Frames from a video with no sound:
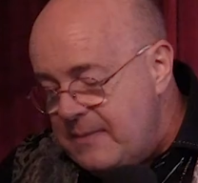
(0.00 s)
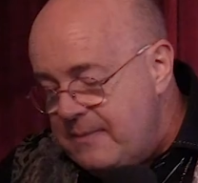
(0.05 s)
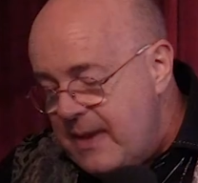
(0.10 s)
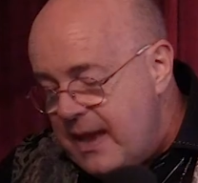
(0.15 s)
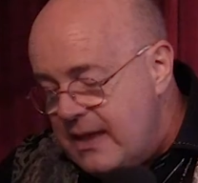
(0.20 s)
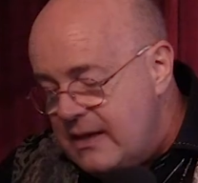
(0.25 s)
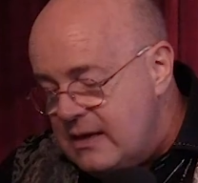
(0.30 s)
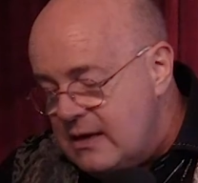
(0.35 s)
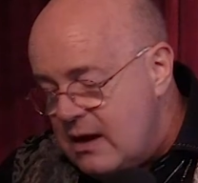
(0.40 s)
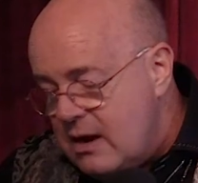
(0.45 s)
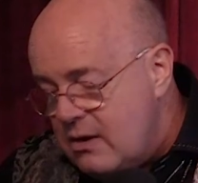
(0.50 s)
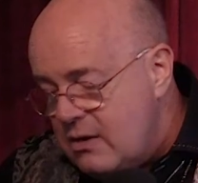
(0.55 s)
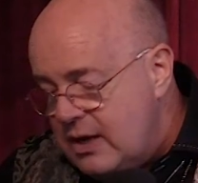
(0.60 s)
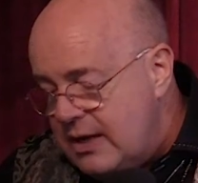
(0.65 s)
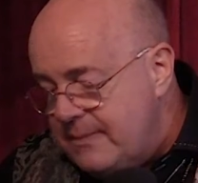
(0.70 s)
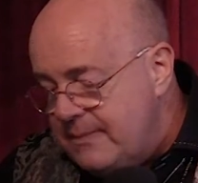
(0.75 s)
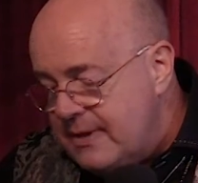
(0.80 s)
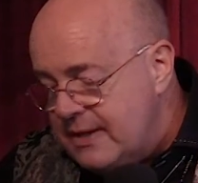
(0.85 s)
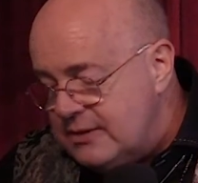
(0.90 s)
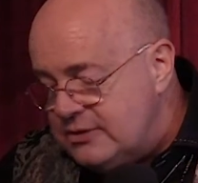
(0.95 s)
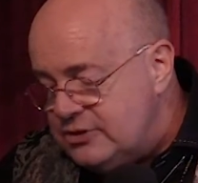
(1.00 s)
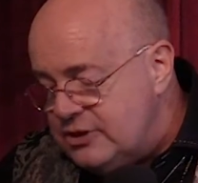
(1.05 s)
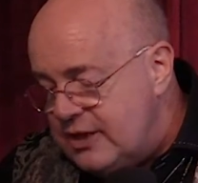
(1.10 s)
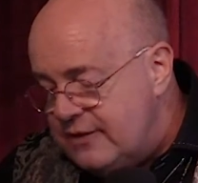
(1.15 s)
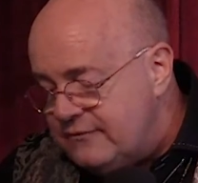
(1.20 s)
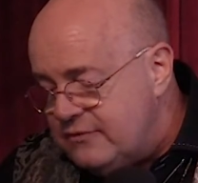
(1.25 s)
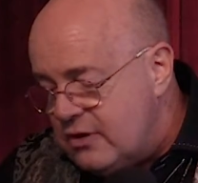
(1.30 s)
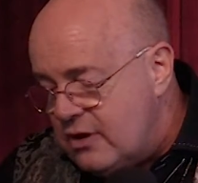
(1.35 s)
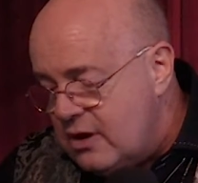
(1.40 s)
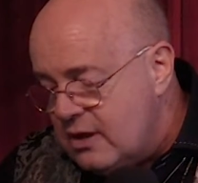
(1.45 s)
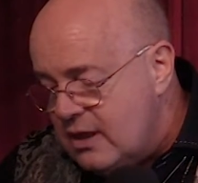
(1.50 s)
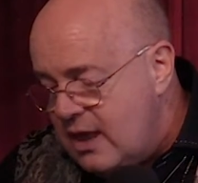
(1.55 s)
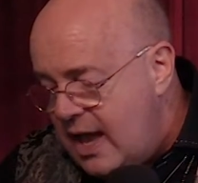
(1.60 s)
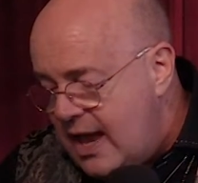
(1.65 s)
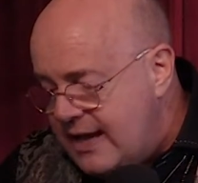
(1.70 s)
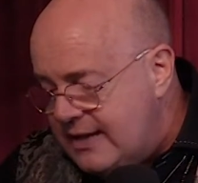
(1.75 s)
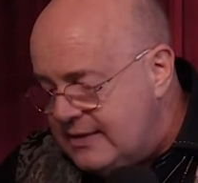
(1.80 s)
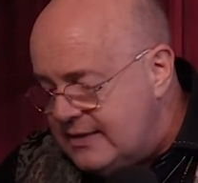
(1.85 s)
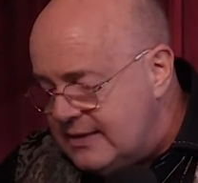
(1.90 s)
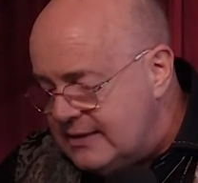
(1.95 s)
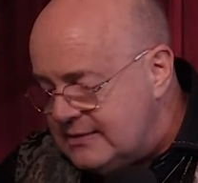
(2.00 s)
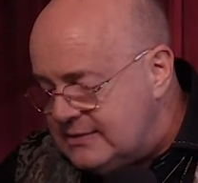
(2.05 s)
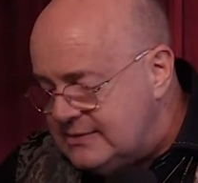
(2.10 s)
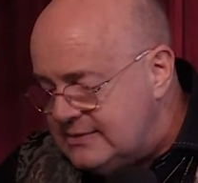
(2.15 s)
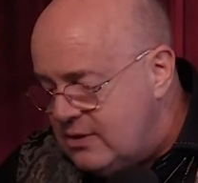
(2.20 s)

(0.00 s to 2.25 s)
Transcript: make man in our image, after our likeness.